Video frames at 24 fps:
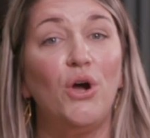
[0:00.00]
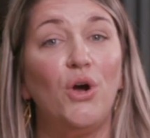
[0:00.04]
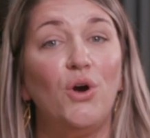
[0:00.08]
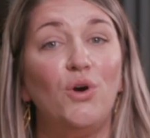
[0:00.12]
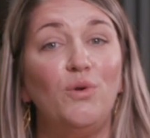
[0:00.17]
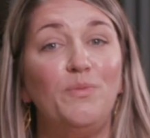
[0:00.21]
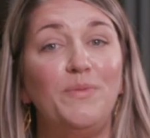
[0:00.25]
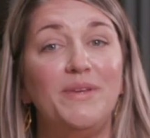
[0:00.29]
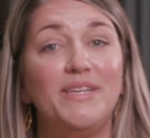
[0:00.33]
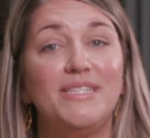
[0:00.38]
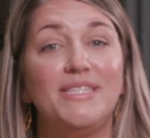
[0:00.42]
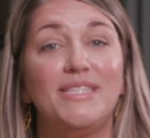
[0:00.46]

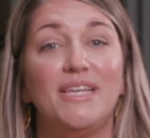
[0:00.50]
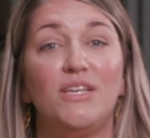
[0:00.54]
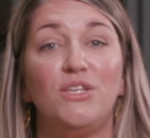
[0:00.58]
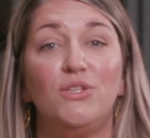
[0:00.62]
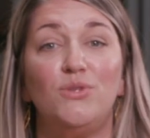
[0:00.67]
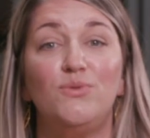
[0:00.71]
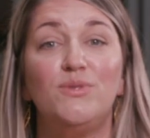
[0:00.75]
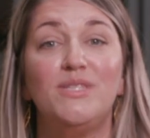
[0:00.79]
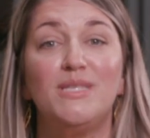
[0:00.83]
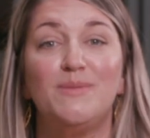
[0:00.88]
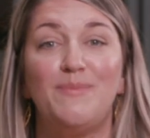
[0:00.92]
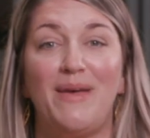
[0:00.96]
hope is that
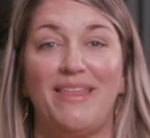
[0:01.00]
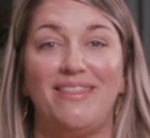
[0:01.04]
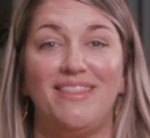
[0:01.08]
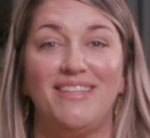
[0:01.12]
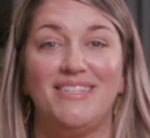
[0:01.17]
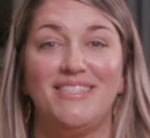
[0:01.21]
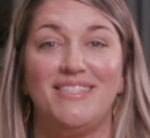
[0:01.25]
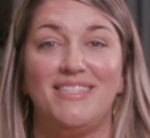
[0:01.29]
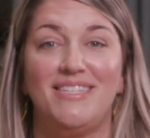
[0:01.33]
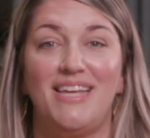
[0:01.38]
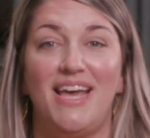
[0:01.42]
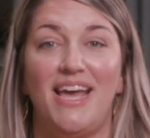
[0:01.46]
you spend
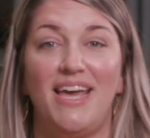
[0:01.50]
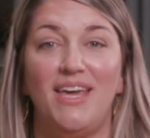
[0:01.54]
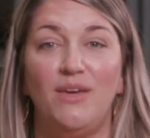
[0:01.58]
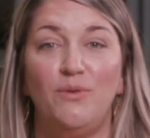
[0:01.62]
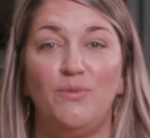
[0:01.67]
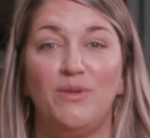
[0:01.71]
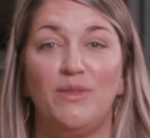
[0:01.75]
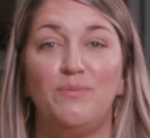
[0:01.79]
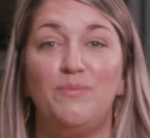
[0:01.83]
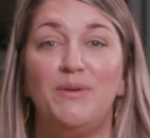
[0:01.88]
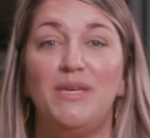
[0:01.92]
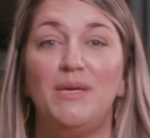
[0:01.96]
this day
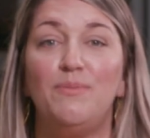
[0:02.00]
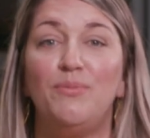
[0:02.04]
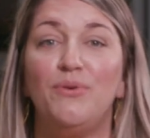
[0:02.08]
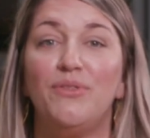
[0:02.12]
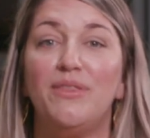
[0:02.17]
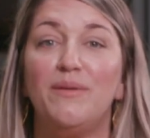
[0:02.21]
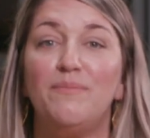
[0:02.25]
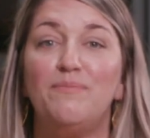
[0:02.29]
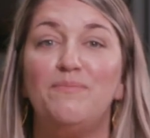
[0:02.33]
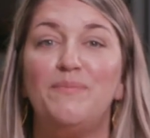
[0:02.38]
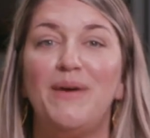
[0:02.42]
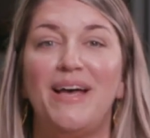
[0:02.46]
with people
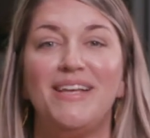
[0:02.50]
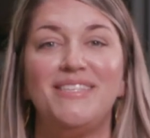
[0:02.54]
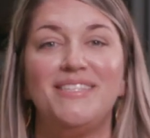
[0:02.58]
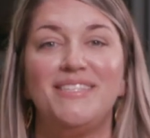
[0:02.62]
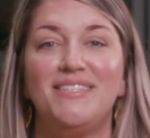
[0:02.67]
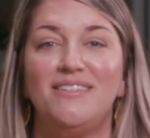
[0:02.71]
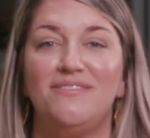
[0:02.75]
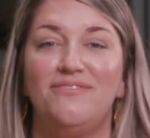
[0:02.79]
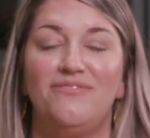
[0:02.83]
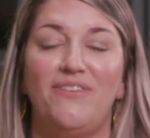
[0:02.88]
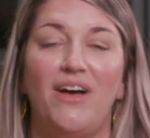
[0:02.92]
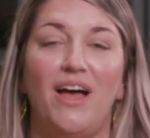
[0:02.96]
that best
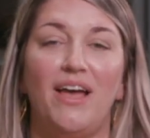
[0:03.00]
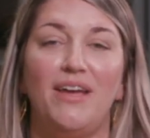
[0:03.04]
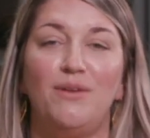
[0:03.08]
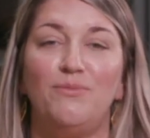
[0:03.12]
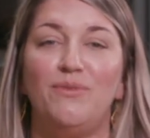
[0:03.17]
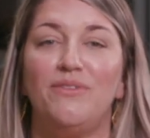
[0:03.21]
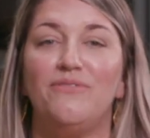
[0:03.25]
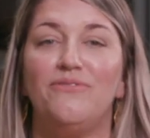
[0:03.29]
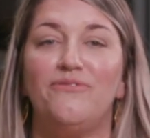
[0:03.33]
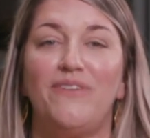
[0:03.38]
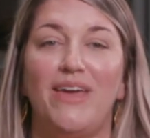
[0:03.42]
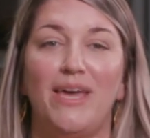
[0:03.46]
define
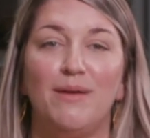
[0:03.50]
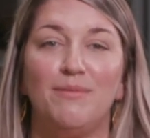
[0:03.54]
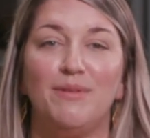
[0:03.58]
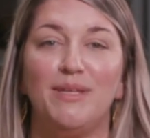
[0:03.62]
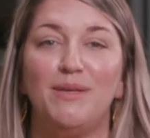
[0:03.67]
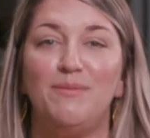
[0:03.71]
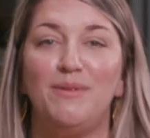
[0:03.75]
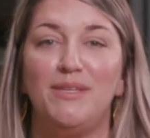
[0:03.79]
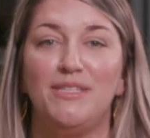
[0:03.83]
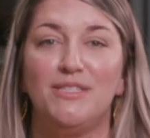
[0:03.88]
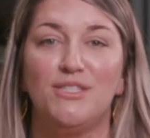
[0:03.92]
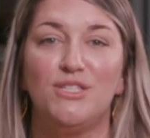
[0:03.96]
what family
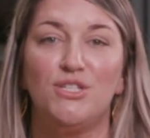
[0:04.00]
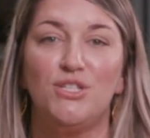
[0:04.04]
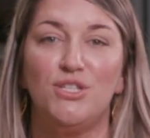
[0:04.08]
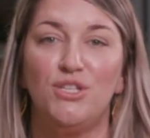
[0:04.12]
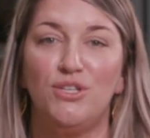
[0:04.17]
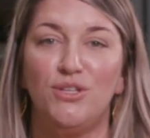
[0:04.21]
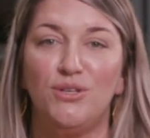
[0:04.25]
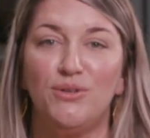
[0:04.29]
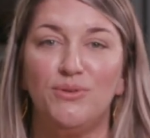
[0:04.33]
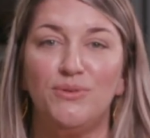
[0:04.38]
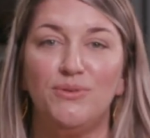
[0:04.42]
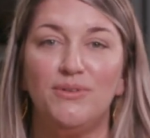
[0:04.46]
means to
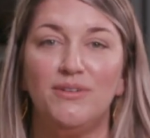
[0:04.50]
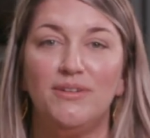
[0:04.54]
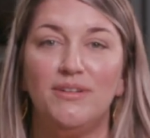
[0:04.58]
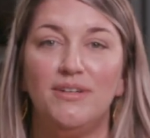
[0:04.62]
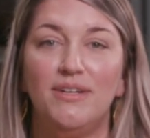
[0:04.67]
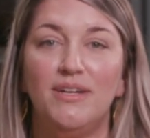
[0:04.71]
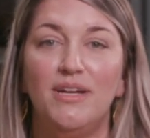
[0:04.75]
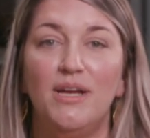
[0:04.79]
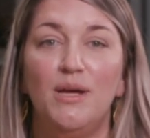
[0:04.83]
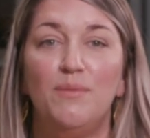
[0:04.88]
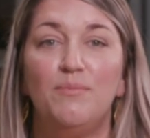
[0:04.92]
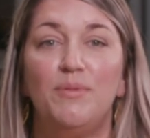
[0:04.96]
you,
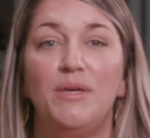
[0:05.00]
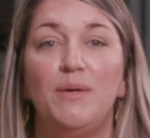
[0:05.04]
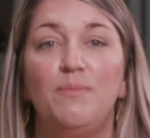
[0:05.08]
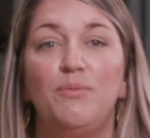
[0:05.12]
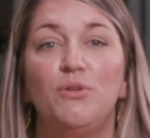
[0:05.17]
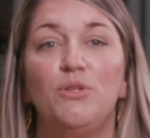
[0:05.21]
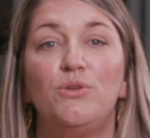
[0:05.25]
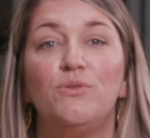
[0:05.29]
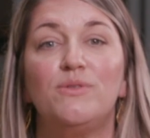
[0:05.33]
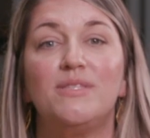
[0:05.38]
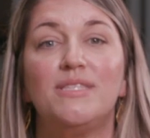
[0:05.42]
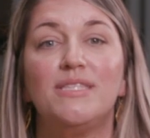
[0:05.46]

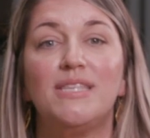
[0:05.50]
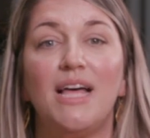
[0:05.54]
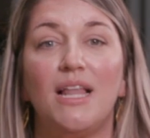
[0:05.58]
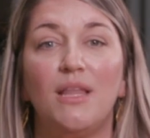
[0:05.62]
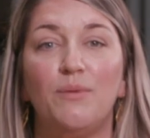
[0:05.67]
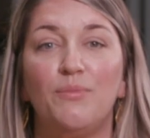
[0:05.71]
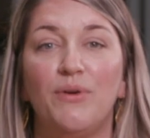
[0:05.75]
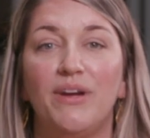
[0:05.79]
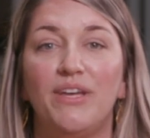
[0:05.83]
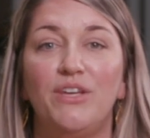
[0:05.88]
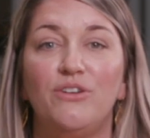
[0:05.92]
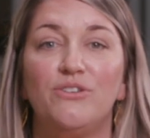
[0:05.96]
people who
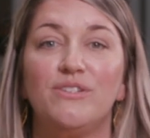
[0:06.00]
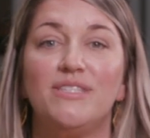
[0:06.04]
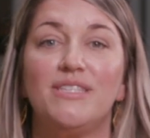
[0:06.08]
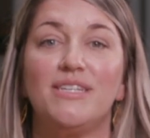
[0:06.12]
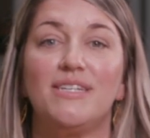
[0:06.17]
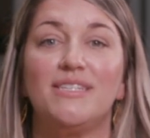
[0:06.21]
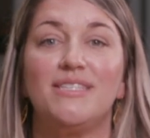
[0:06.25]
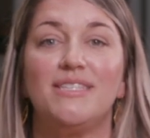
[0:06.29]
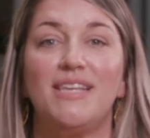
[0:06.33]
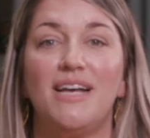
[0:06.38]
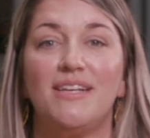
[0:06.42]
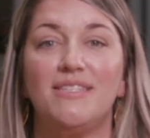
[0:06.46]
celebrate your
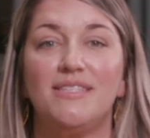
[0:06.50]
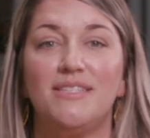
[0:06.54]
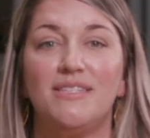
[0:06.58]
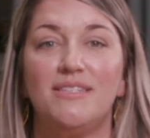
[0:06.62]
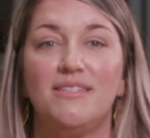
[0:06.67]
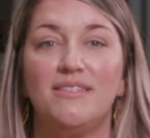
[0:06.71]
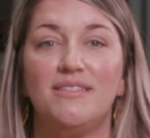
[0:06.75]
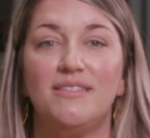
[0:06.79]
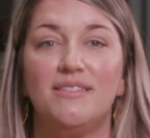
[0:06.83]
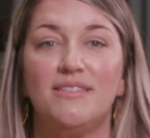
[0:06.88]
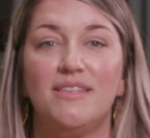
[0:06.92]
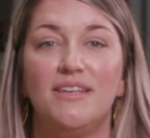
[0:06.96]

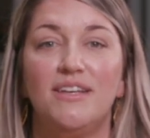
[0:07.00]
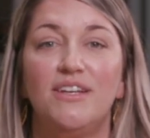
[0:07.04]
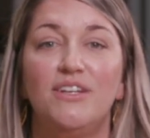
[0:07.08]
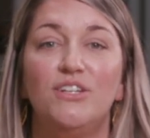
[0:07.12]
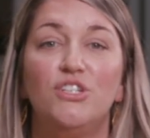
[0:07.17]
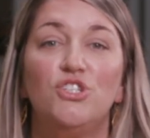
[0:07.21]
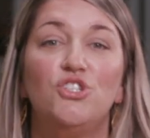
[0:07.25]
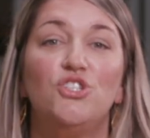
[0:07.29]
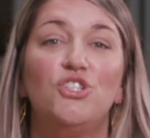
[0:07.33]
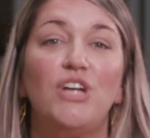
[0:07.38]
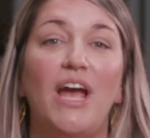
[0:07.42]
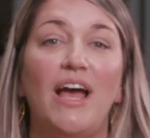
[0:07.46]
successes,
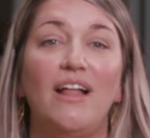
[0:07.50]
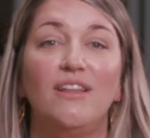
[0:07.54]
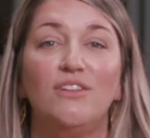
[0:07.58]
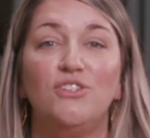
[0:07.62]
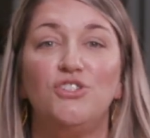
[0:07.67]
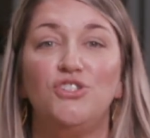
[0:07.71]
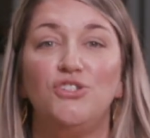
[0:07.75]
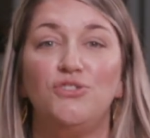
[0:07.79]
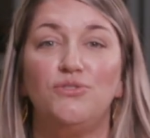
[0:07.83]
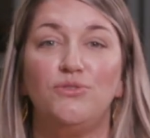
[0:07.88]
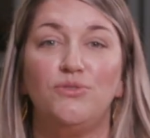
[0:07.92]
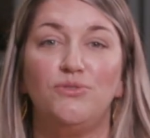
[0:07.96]

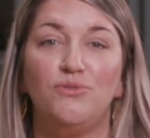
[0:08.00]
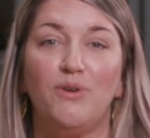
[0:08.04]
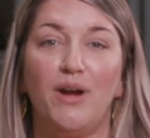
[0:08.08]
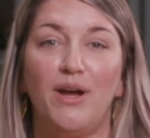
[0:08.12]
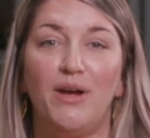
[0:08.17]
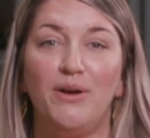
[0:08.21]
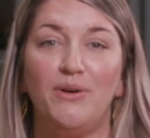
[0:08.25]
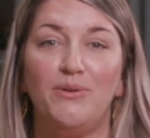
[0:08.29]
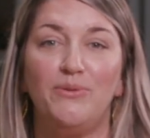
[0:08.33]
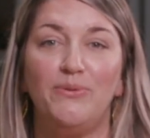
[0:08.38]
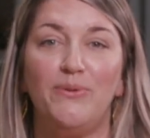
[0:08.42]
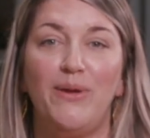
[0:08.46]
challenge you to
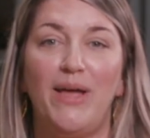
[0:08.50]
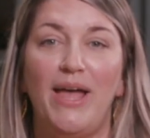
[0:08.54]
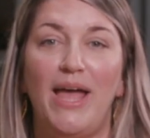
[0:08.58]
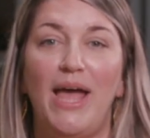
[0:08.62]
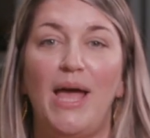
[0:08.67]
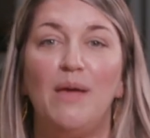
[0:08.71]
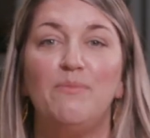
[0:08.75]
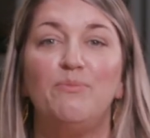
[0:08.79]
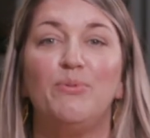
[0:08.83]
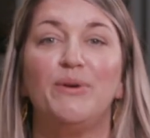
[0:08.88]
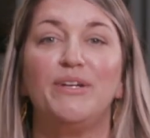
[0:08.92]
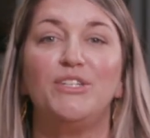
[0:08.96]
grow,
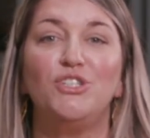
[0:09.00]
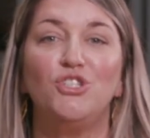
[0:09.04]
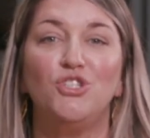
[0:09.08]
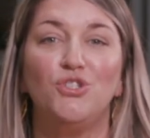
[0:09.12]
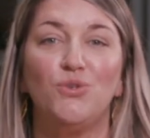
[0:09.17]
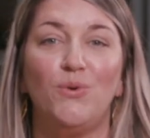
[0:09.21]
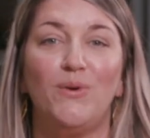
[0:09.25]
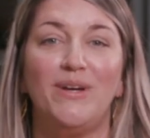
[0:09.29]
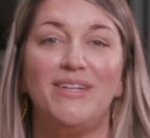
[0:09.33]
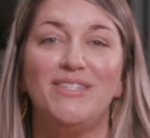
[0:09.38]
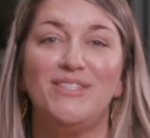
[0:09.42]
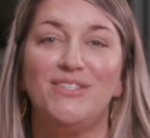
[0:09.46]
and bring
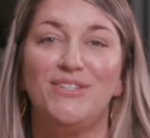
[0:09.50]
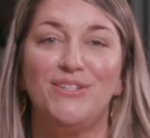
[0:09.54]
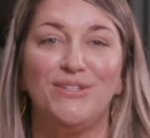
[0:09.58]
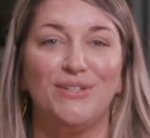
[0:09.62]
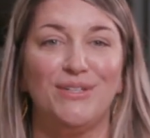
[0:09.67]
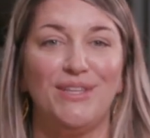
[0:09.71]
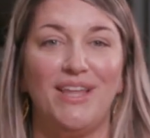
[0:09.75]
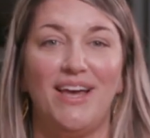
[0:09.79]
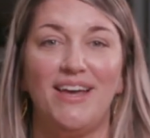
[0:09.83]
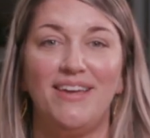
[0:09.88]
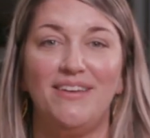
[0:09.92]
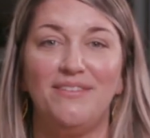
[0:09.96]
joy to your
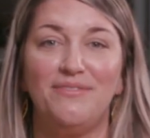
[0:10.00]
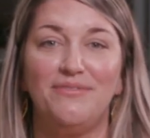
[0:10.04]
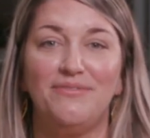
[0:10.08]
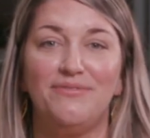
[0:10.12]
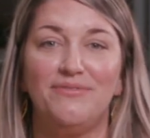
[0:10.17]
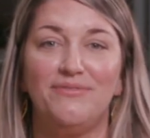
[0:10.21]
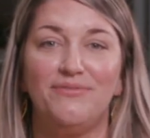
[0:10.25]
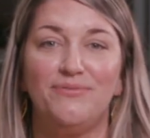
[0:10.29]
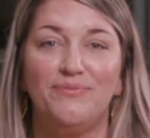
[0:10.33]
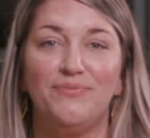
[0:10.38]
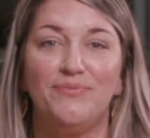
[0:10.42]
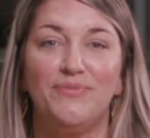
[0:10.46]
life.